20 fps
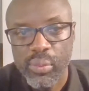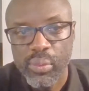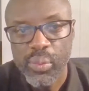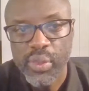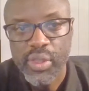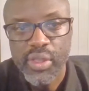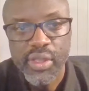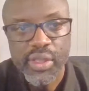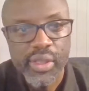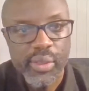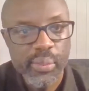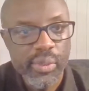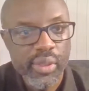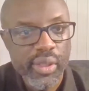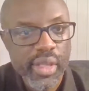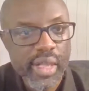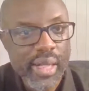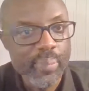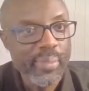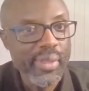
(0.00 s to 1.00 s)
we see
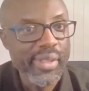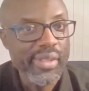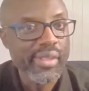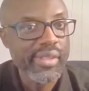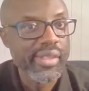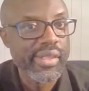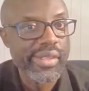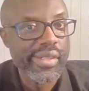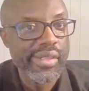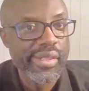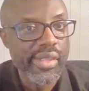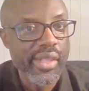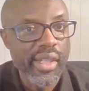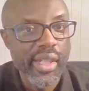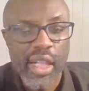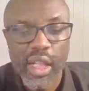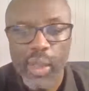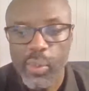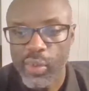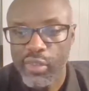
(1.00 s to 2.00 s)
what happens.
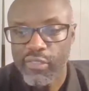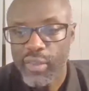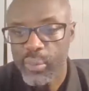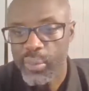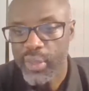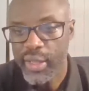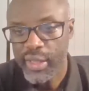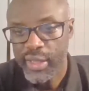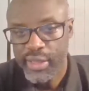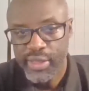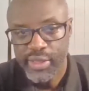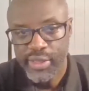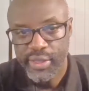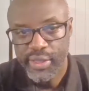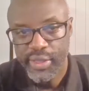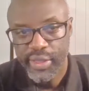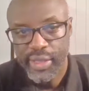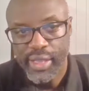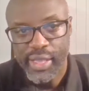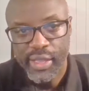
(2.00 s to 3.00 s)
However, we are not
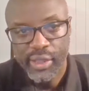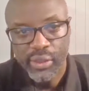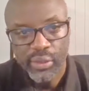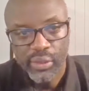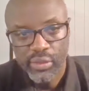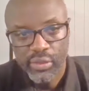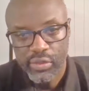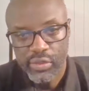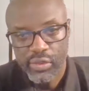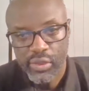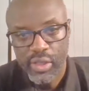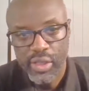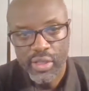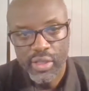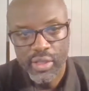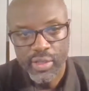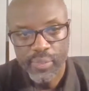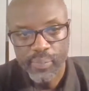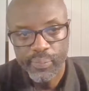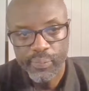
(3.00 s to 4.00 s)
sitting idle.
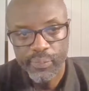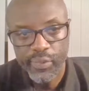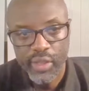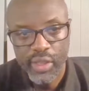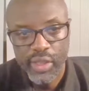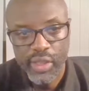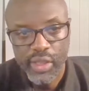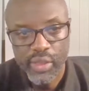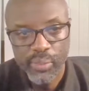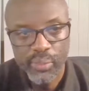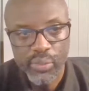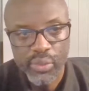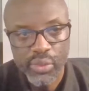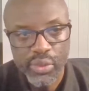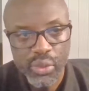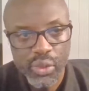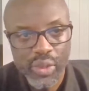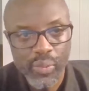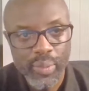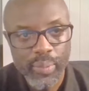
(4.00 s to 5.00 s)

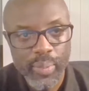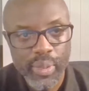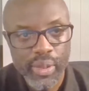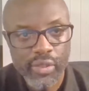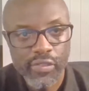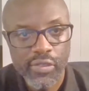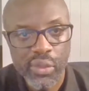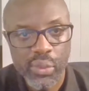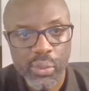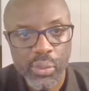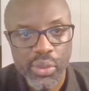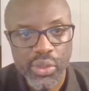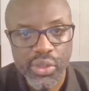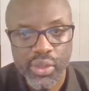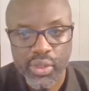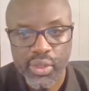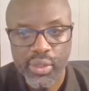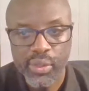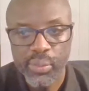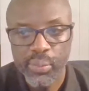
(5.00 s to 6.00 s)
To our many
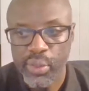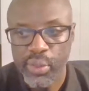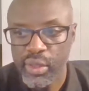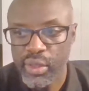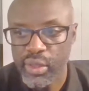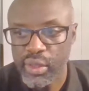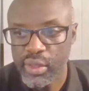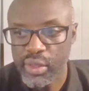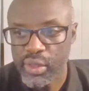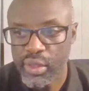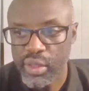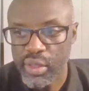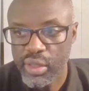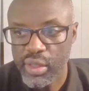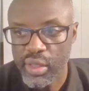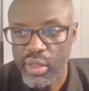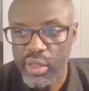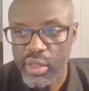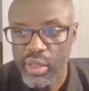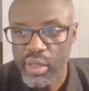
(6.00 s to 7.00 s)
viewers, we
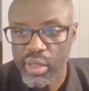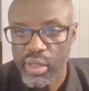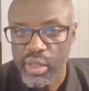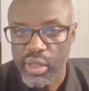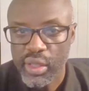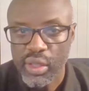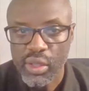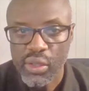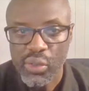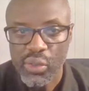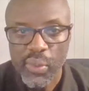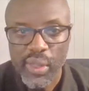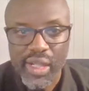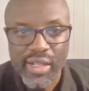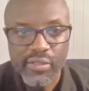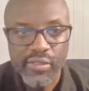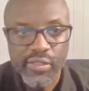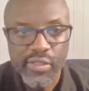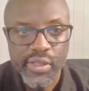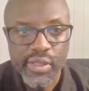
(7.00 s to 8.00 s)

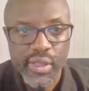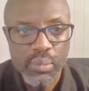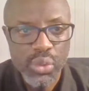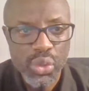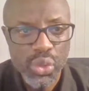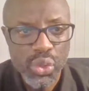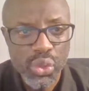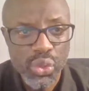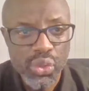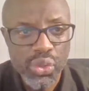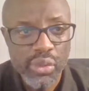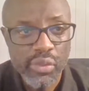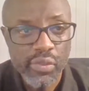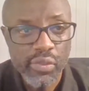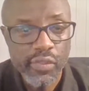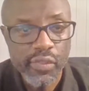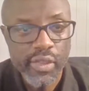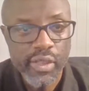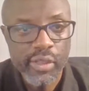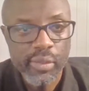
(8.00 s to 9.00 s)
have some shows to
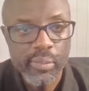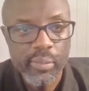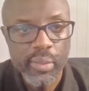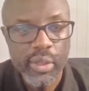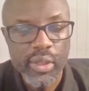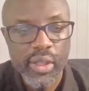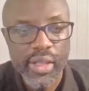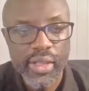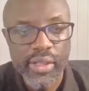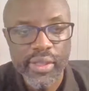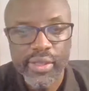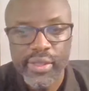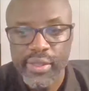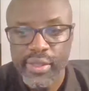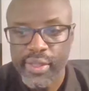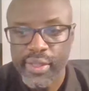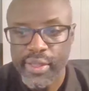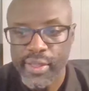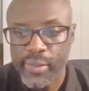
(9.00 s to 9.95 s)
film, and